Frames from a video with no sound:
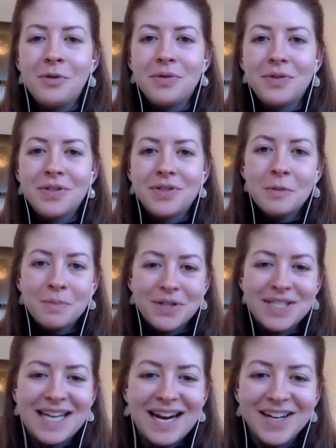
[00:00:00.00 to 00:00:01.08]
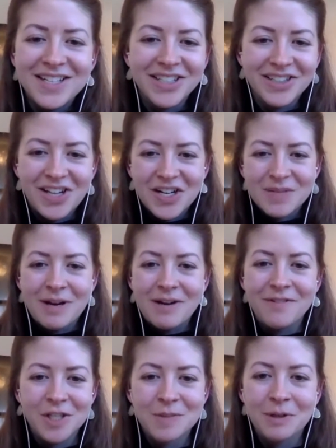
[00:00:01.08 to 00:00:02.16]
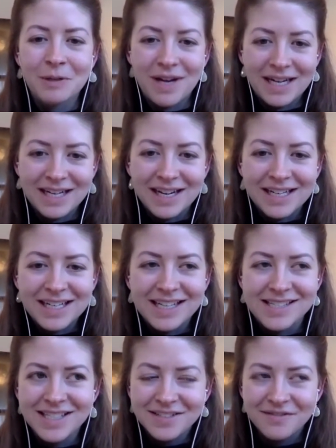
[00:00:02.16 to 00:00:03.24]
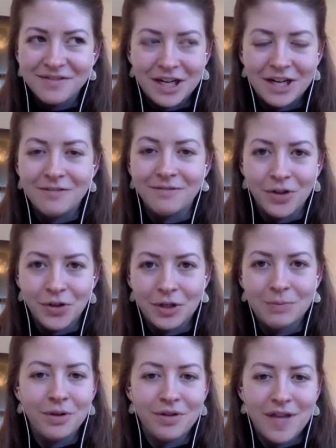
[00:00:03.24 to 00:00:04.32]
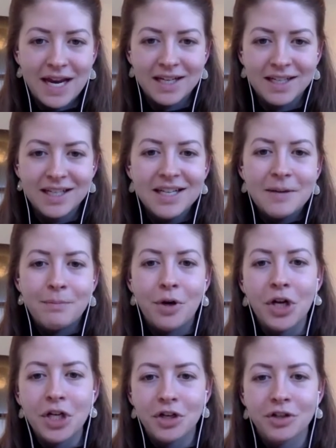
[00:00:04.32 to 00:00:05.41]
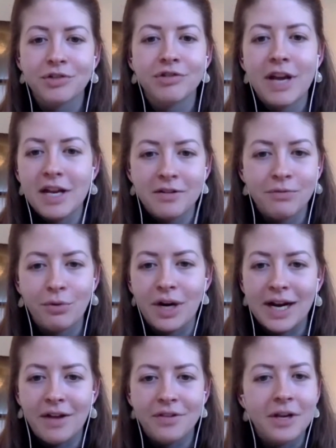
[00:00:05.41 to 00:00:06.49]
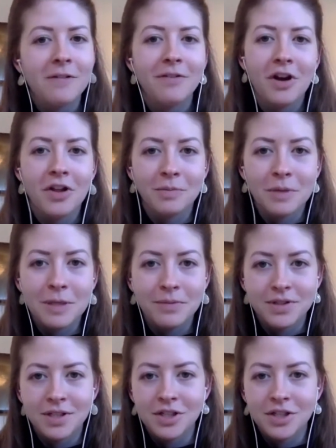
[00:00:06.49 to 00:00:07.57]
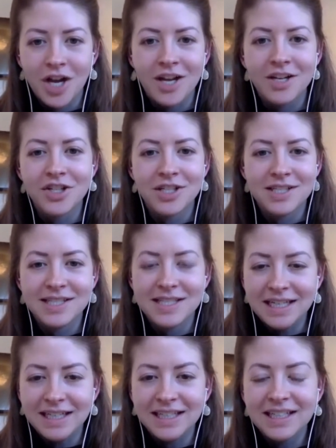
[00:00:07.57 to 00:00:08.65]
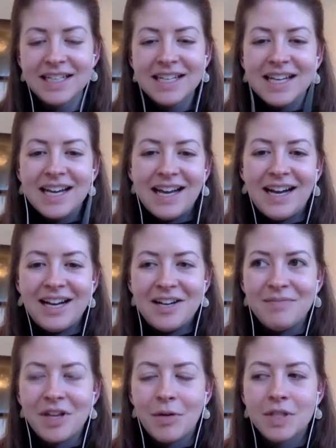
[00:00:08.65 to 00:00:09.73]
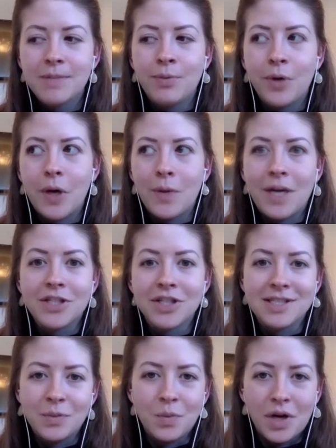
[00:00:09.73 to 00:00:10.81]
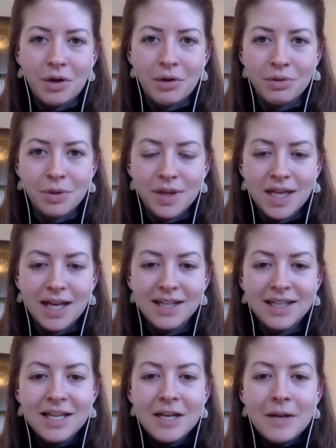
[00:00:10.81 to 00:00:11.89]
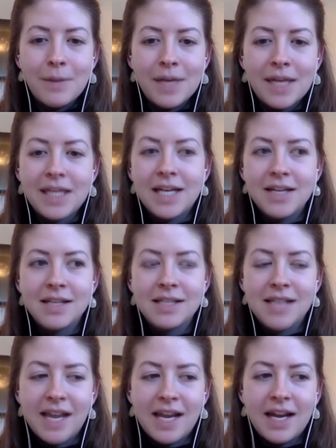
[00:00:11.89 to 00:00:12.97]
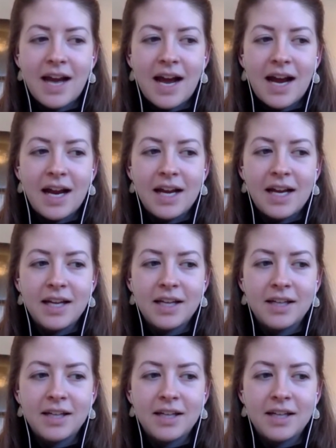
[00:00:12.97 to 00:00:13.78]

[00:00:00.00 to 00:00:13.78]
super scared to launch my first book, Money Honey, because it's a very vulnerable thing, putting your creative work out there for other people to judge and see. There was a point where I just didn't want to go through with it. But at the end of the day, I